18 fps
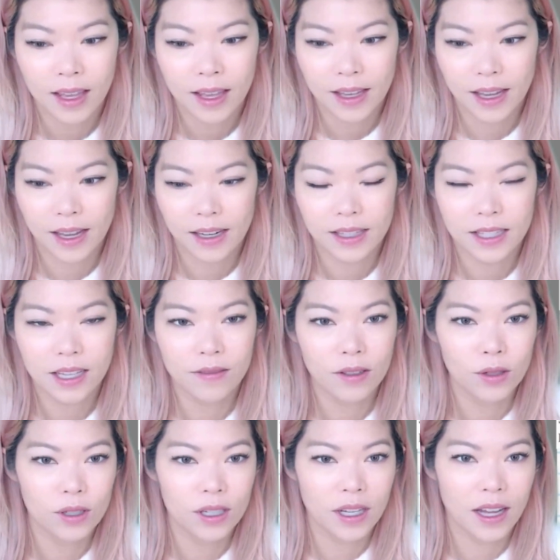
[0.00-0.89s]
Okay, let's
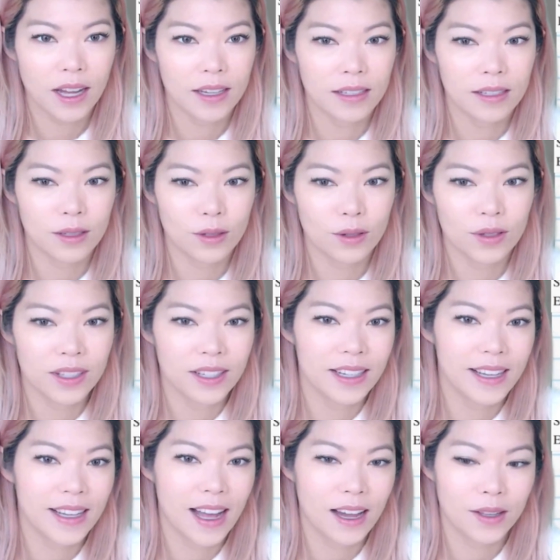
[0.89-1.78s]
have a look at
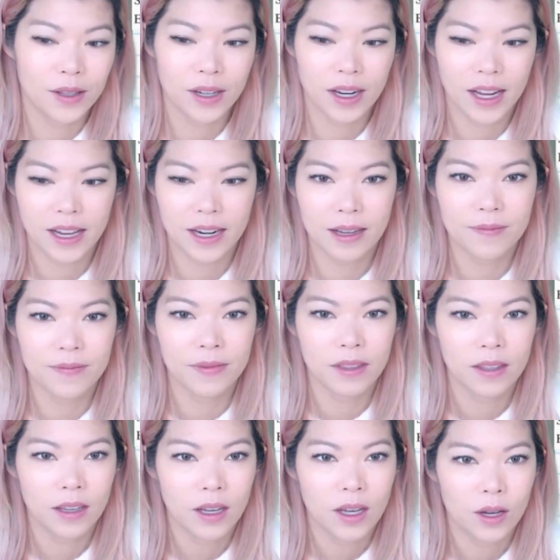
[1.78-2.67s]
using the calculator.
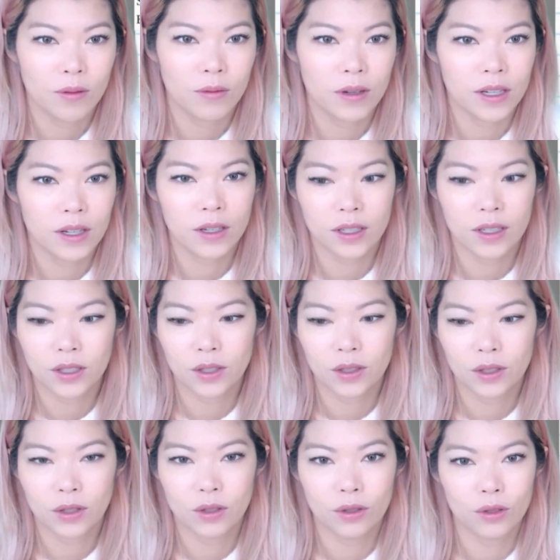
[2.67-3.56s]
We're going
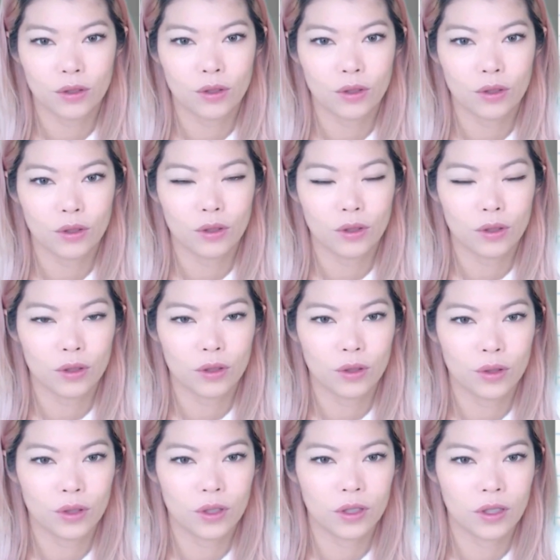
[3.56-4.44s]
to
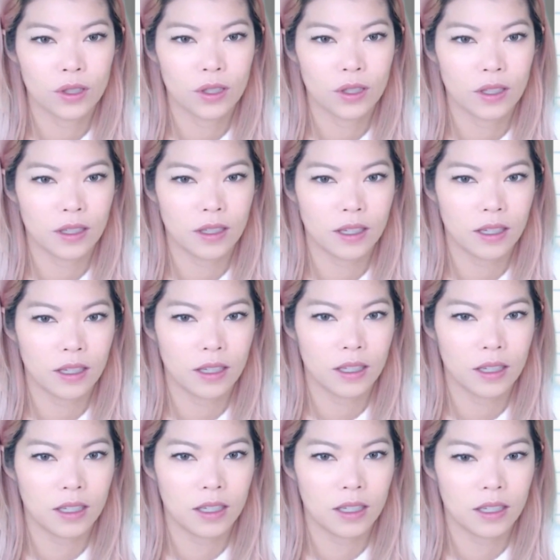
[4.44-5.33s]
use
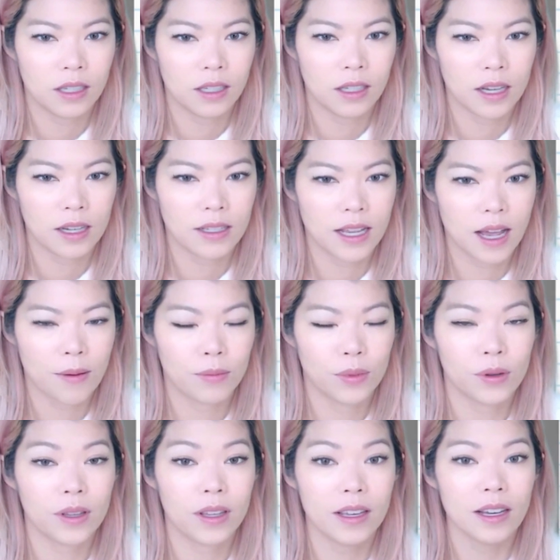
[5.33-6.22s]
the
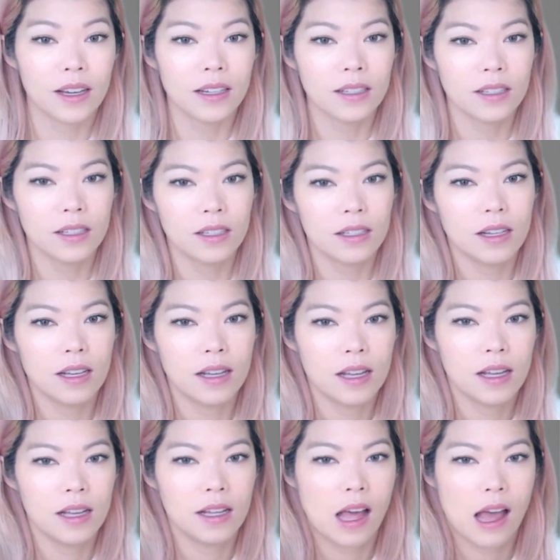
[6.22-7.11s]
example here,
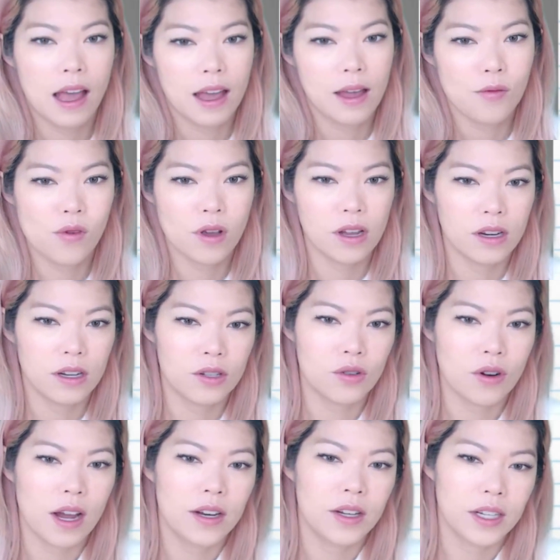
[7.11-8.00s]
and we're going to
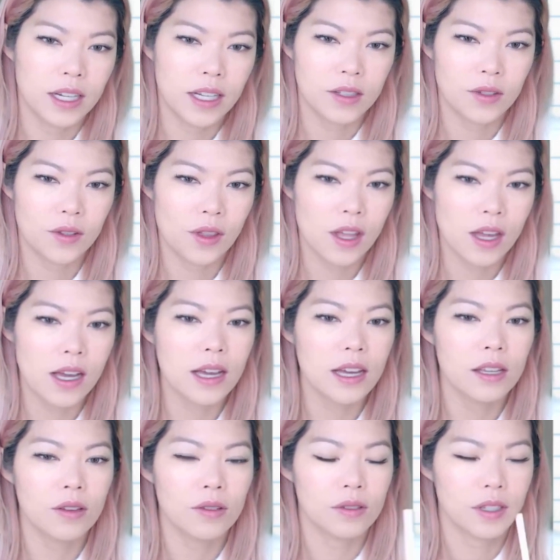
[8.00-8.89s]
try to get to
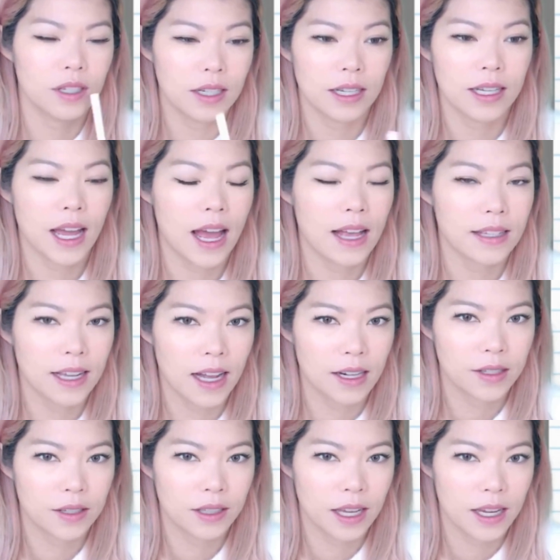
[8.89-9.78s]
there using the CAS
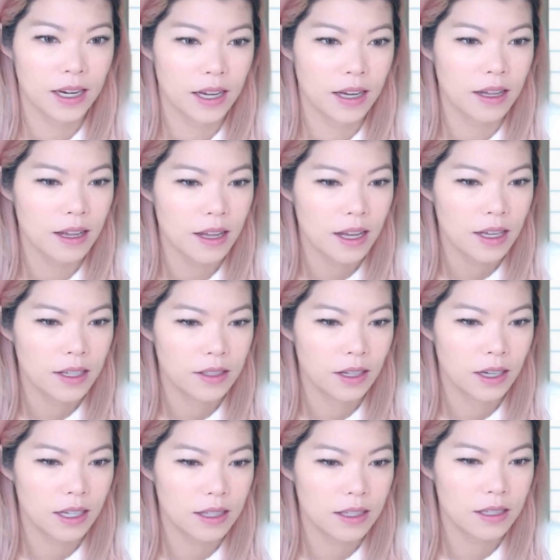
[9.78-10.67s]
calculator.
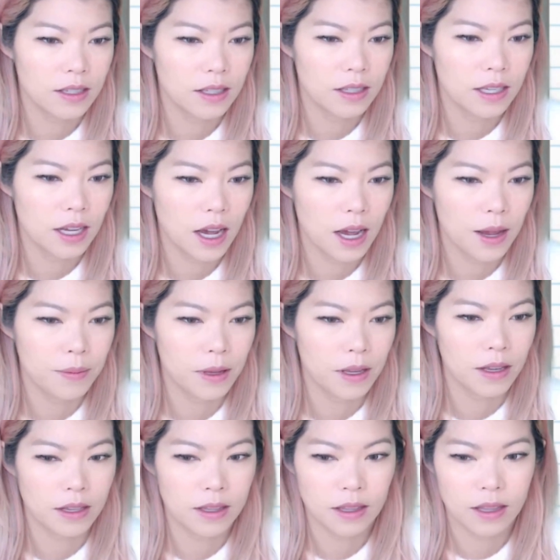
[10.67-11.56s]
So let's type
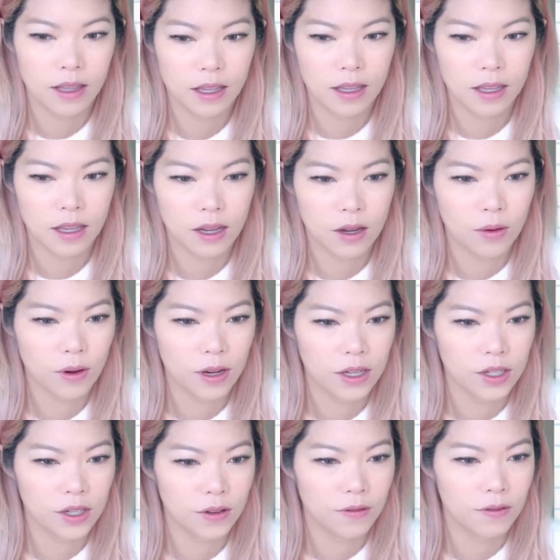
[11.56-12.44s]
in the
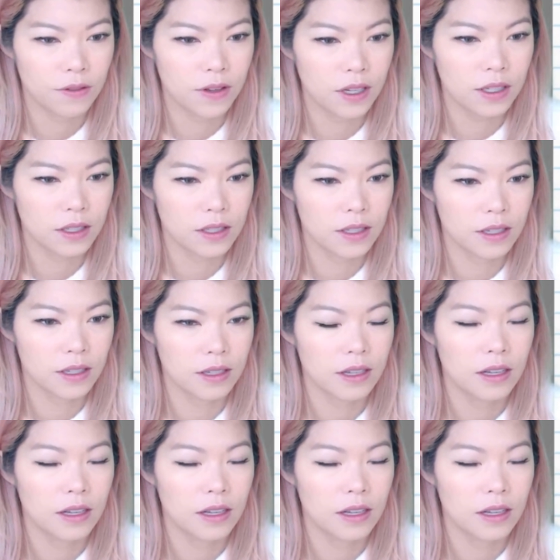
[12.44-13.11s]
equation first.